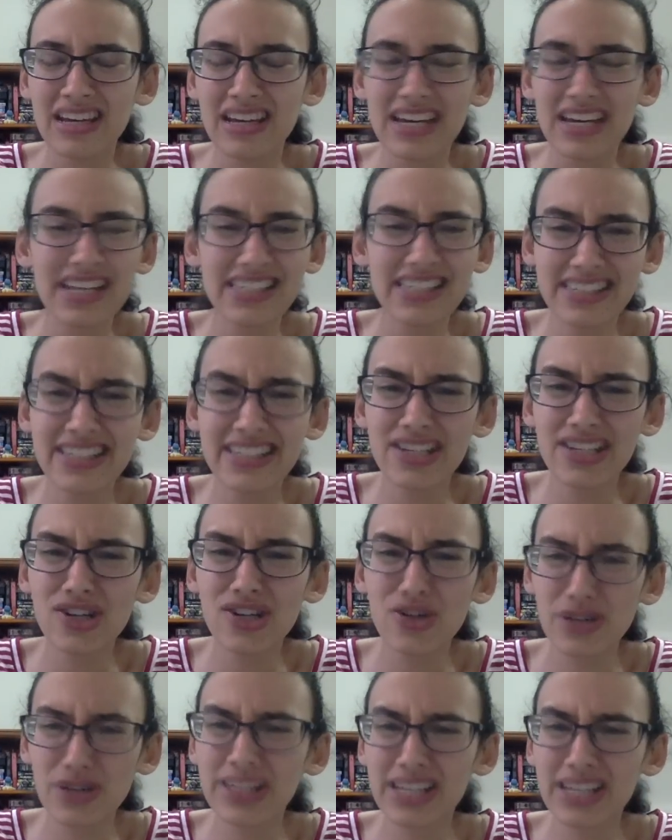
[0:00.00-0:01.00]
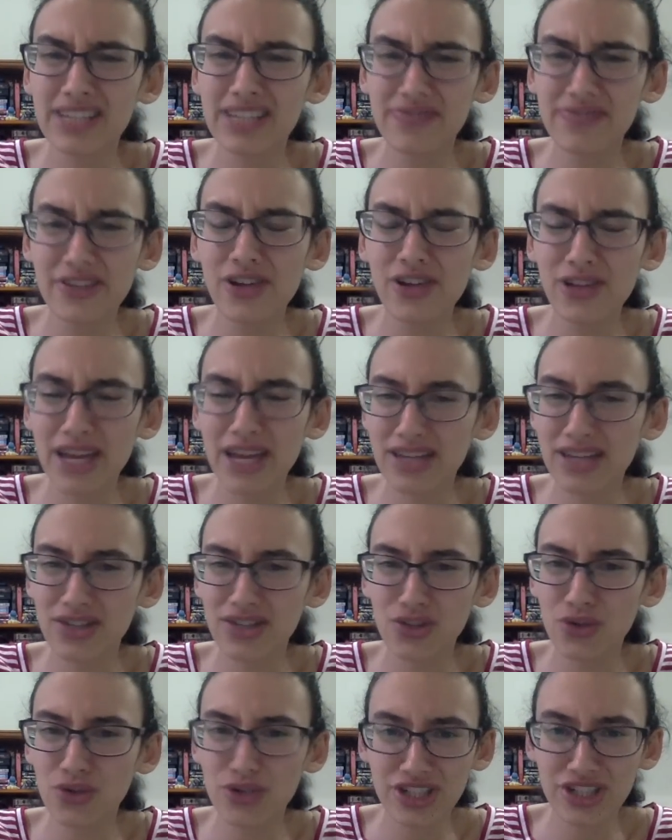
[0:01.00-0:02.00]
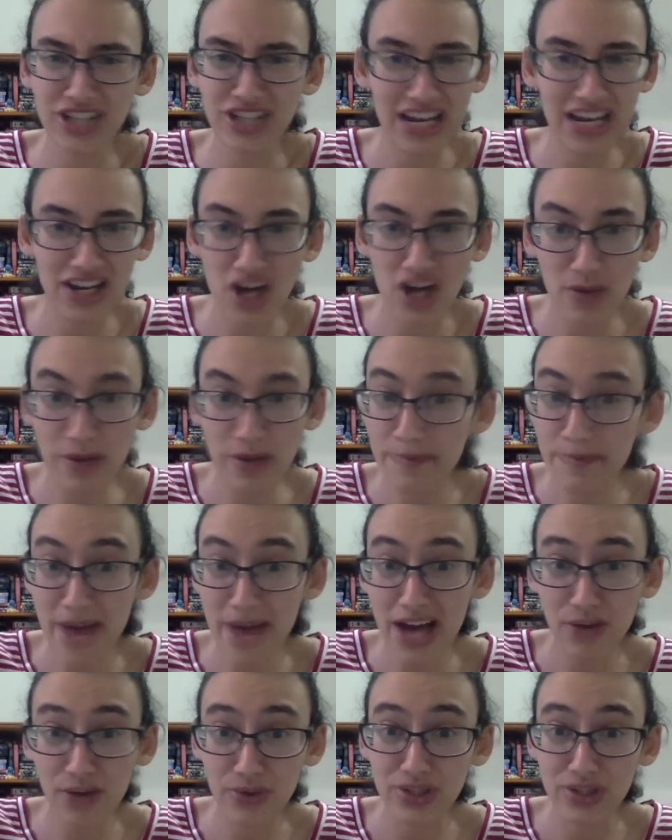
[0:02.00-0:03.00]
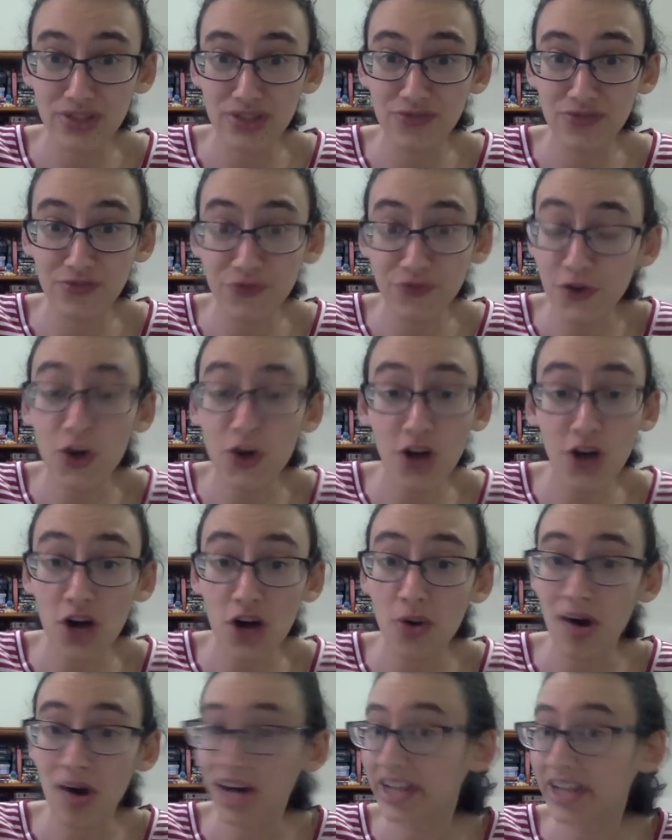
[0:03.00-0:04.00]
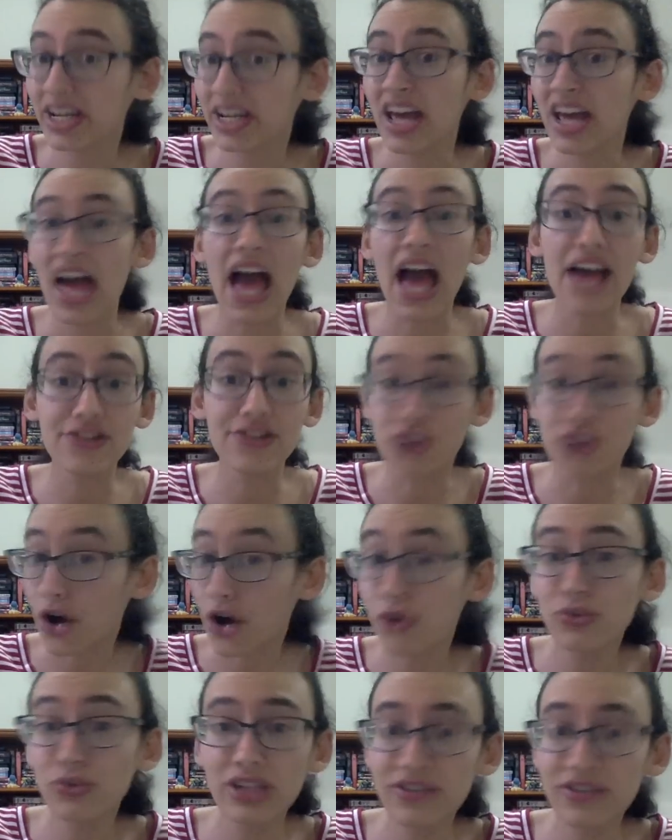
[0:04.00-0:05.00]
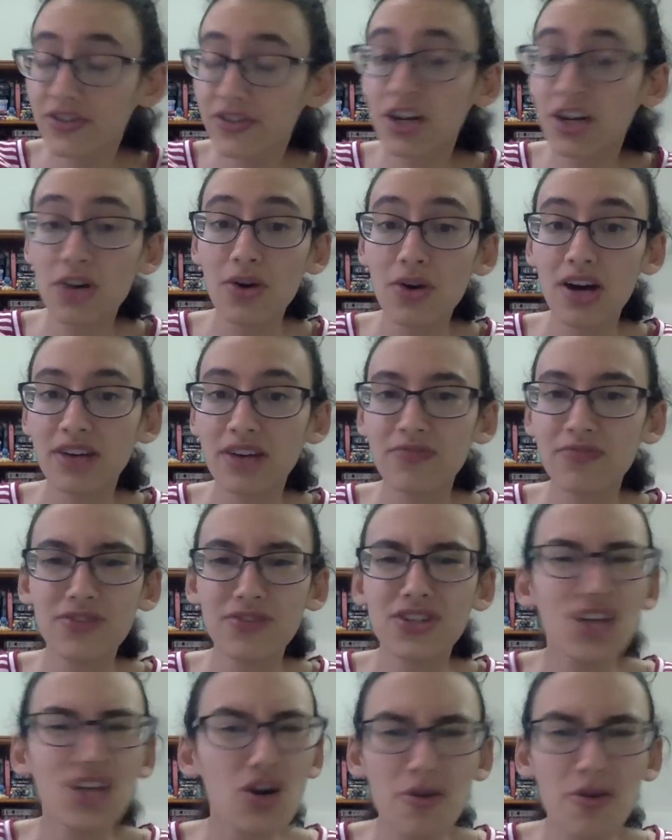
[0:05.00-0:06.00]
it does feel like the story's just kind of going backwards for Gohan, and only for Gohan, for no